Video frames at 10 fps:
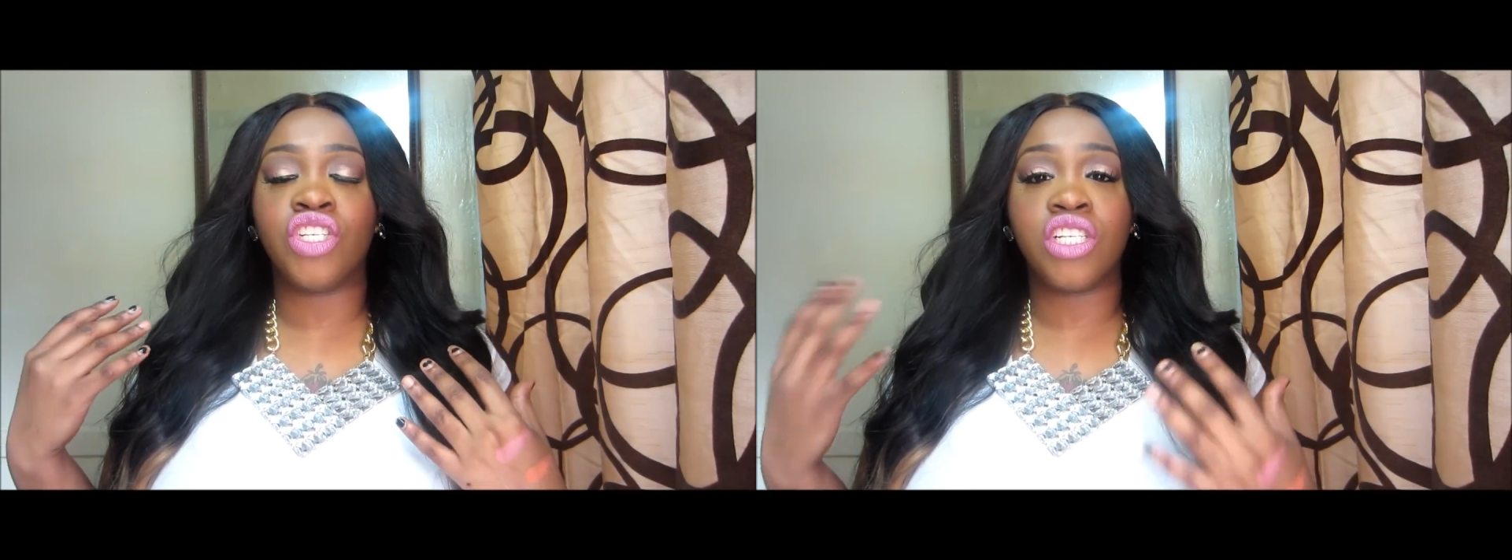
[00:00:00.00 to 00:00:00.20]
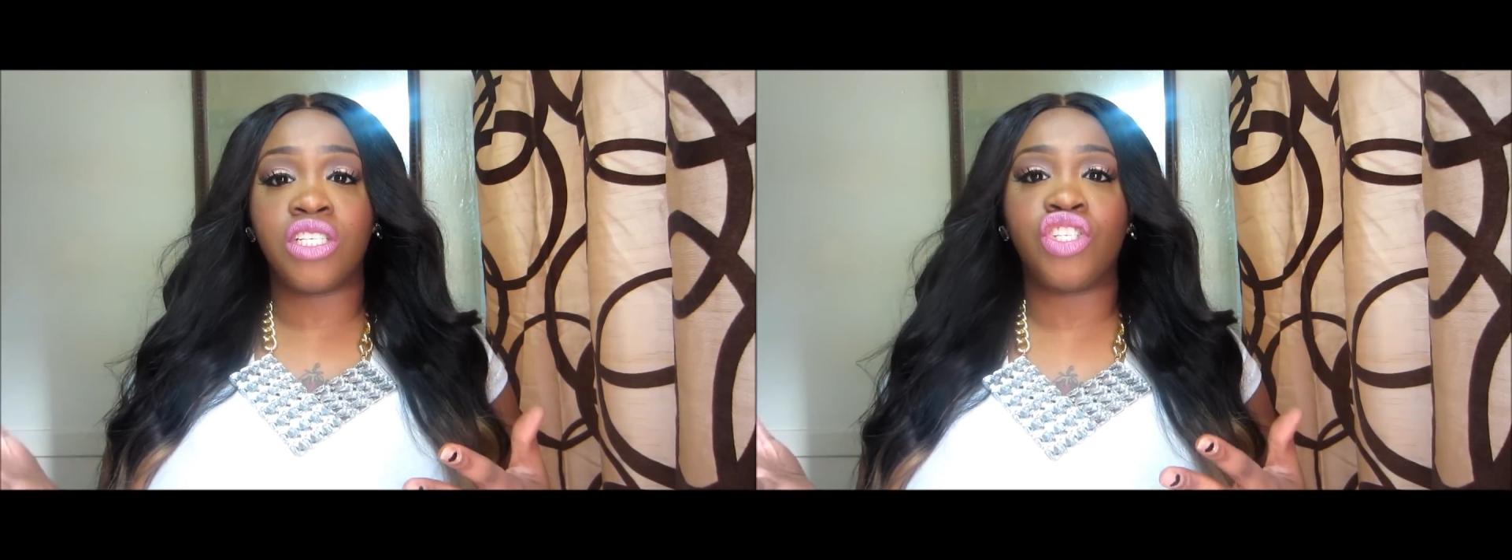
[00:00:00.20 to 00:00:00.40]

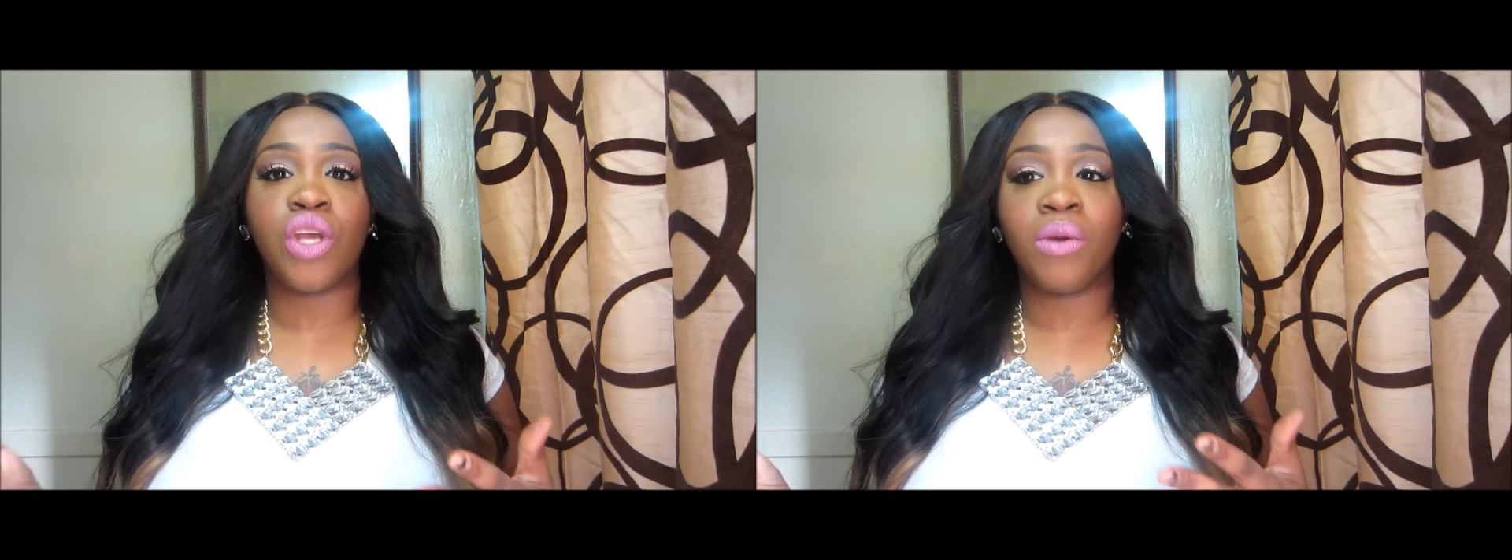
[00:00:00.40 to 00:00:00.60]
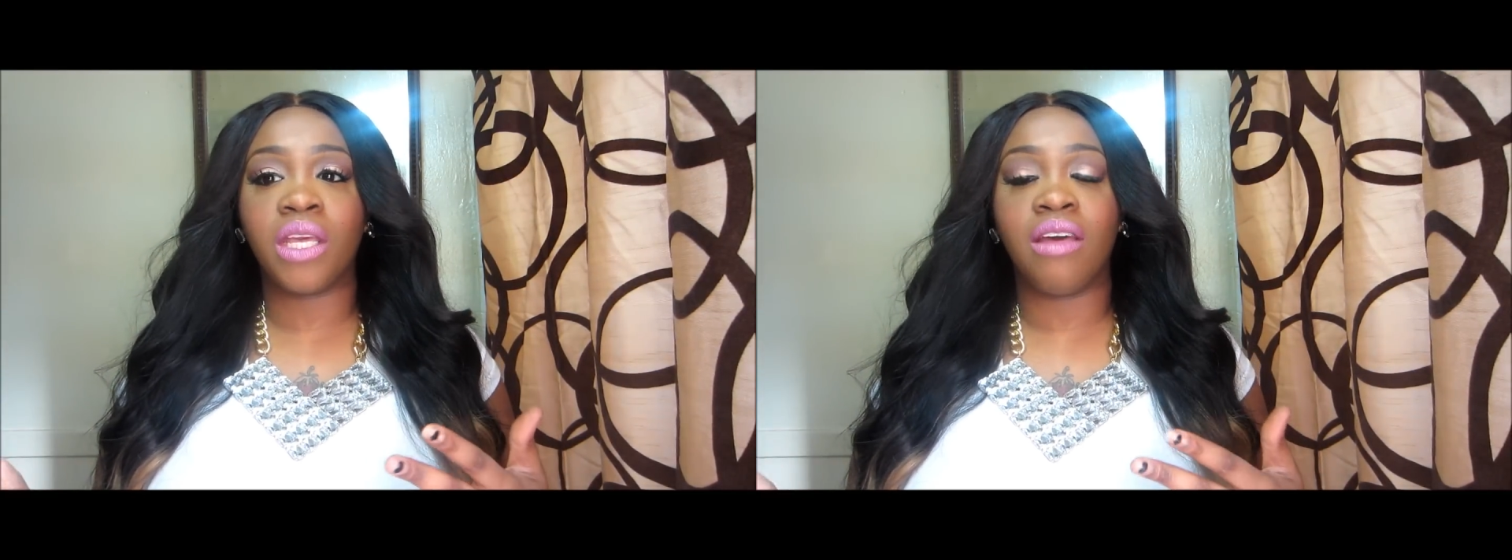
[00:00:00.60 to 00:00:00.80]
just
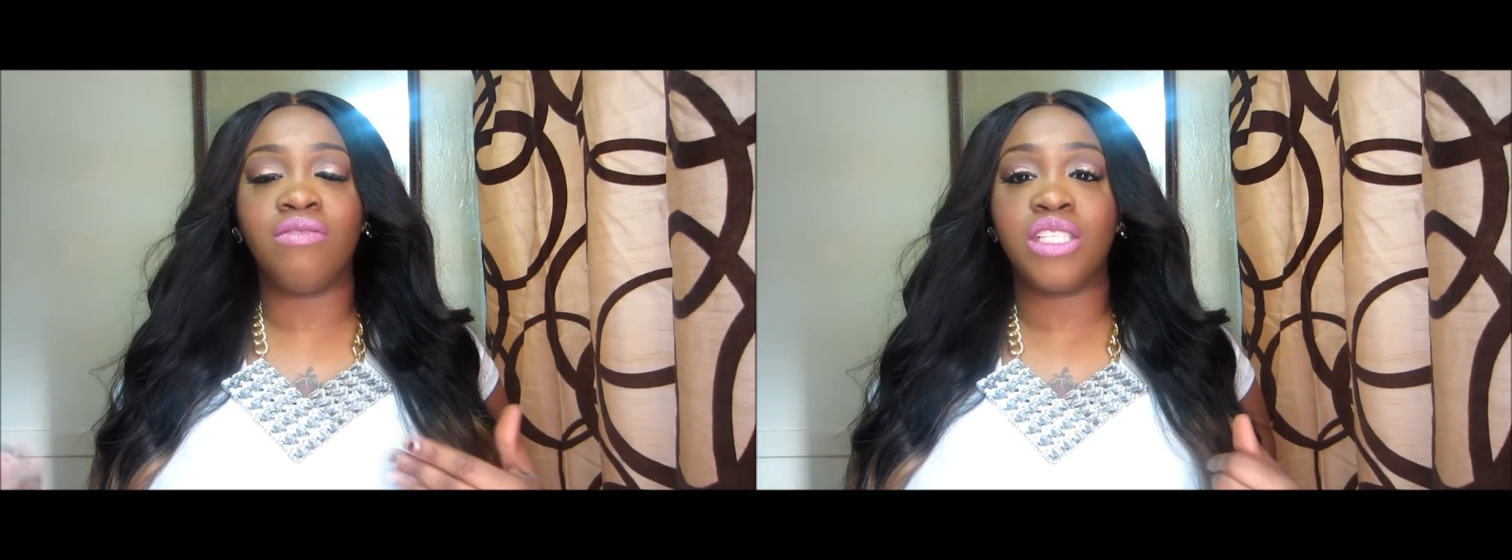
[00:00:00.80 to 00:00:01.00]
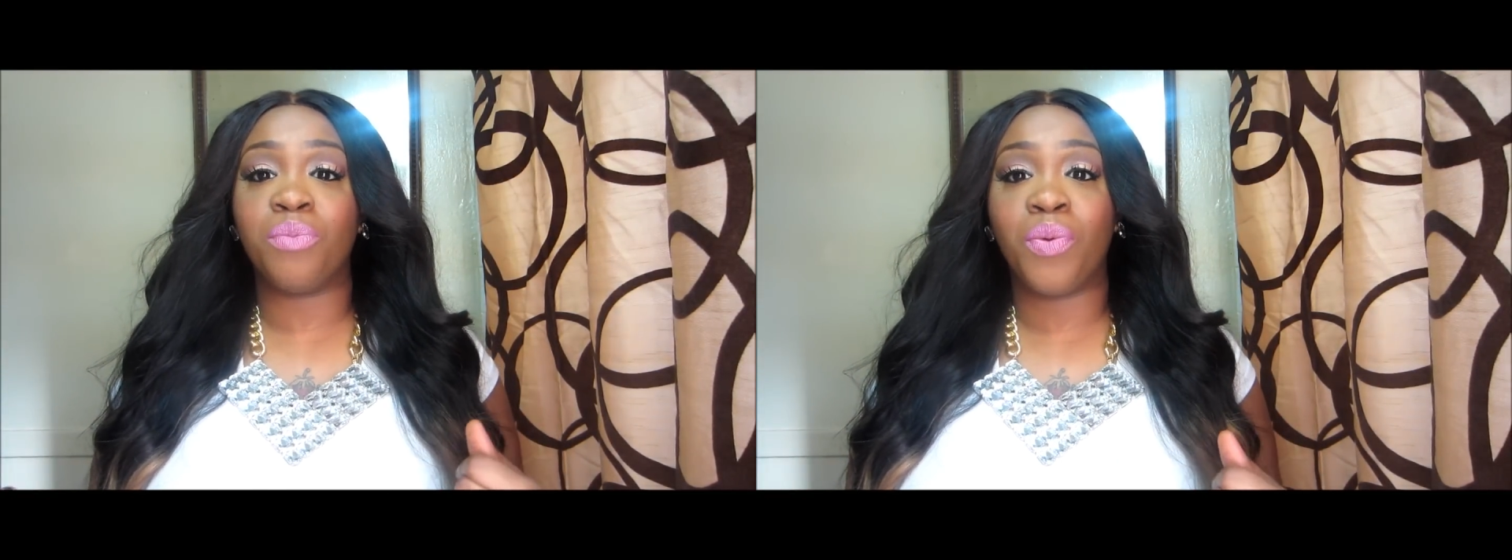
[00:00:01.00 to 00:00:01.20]
showing your
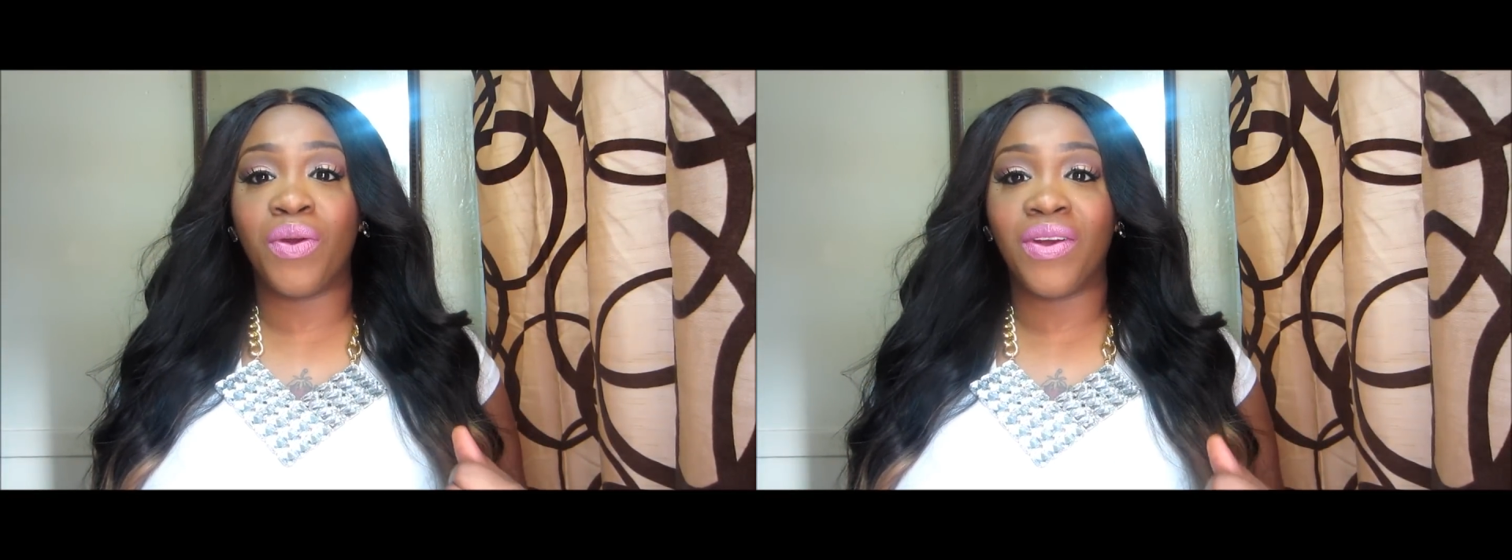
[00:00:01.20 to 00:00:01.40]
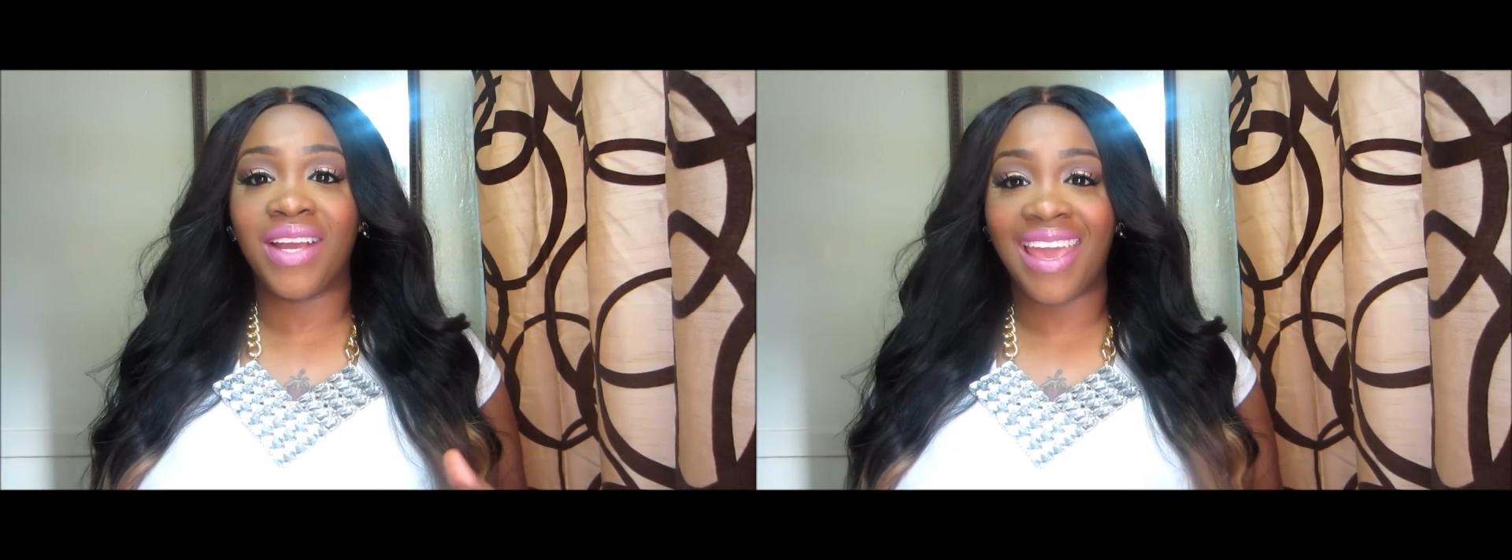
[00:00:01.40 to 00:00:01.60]
love and
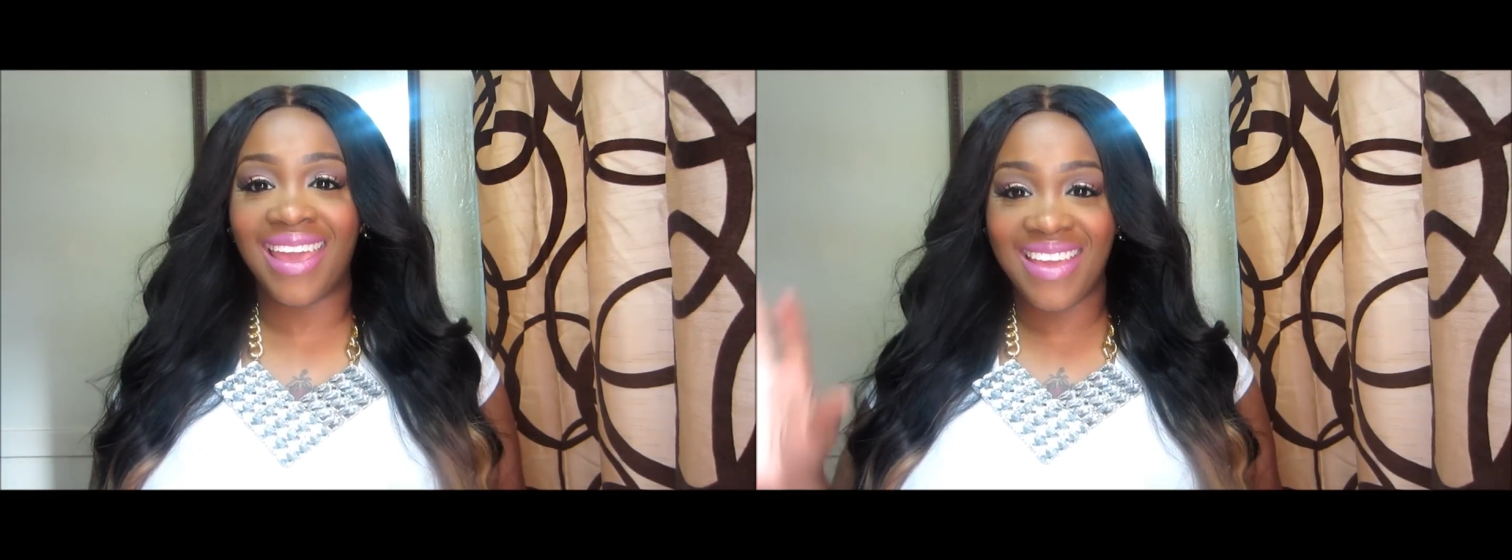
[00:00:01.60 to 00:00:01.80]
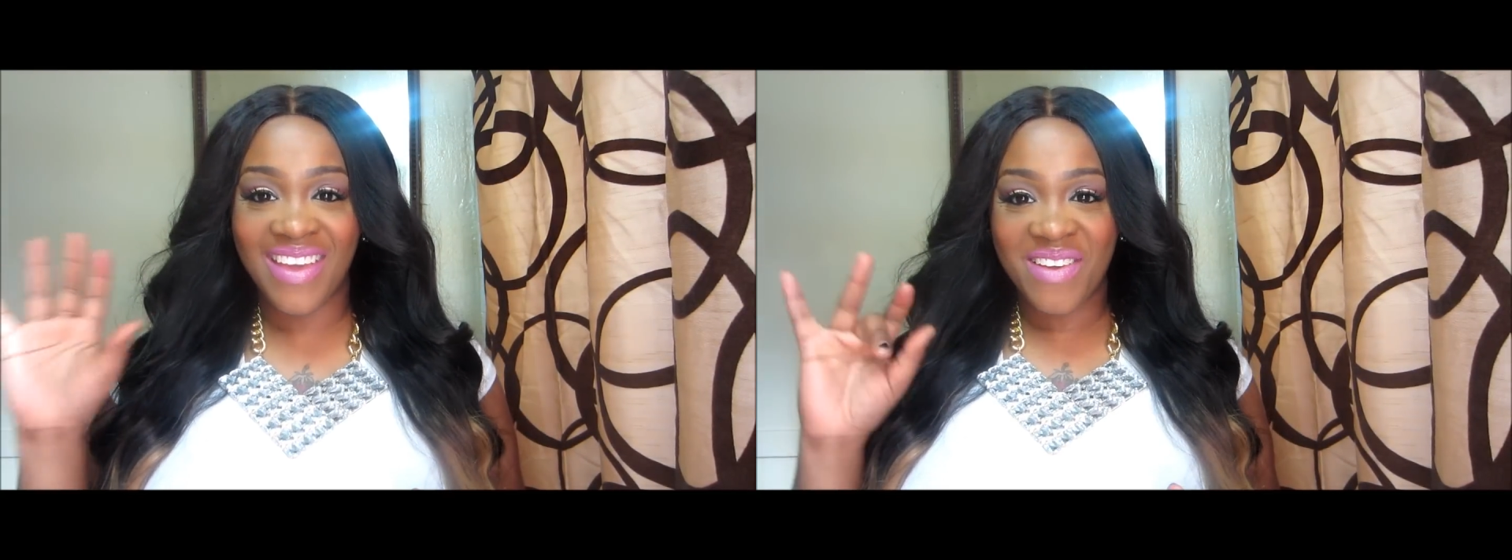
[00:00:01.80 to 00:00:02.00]
support,
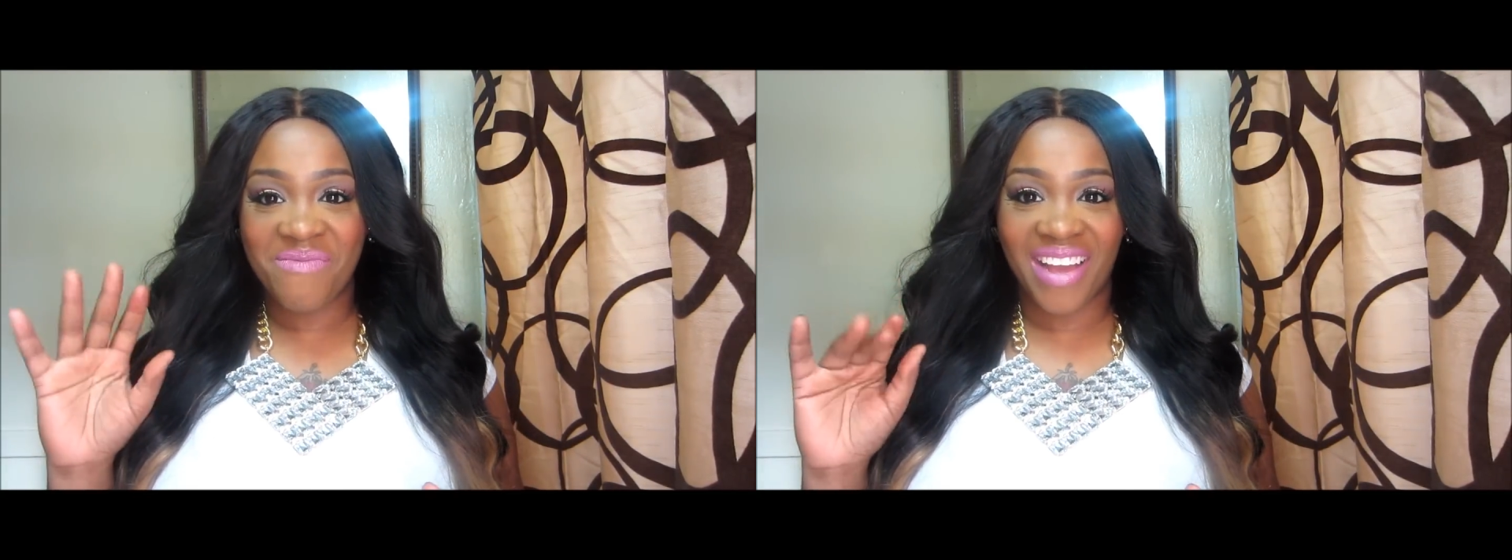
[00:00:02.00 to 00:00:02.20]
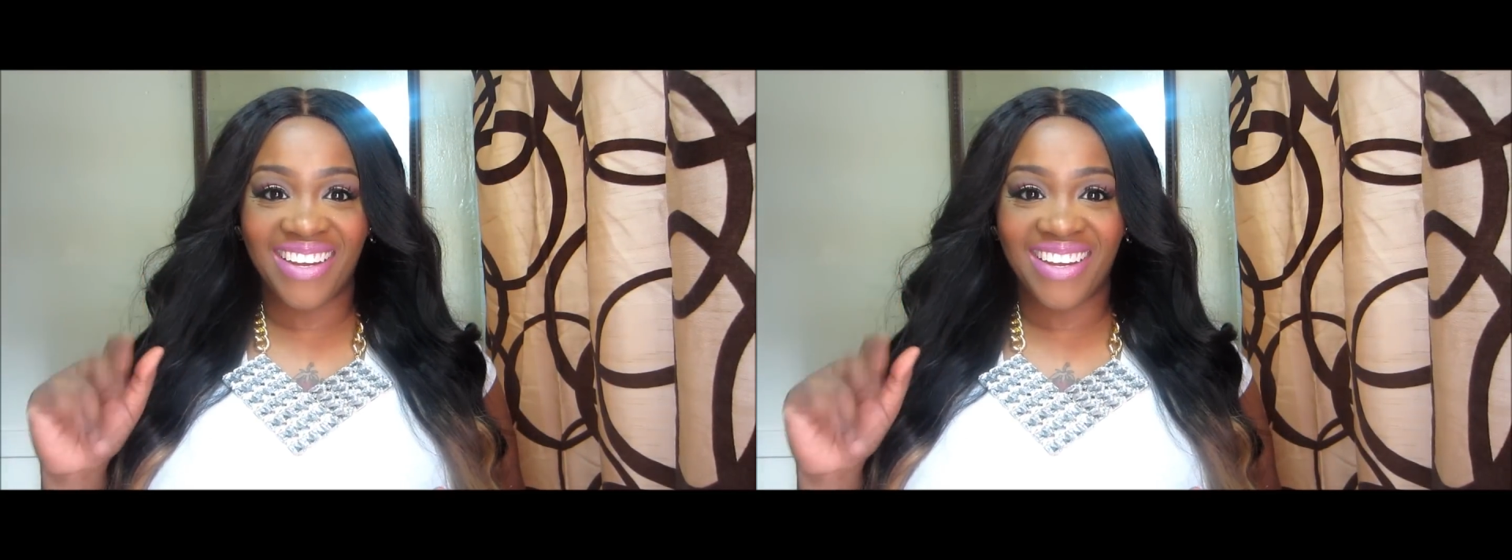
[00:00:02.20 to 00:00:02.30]
okay? Bye,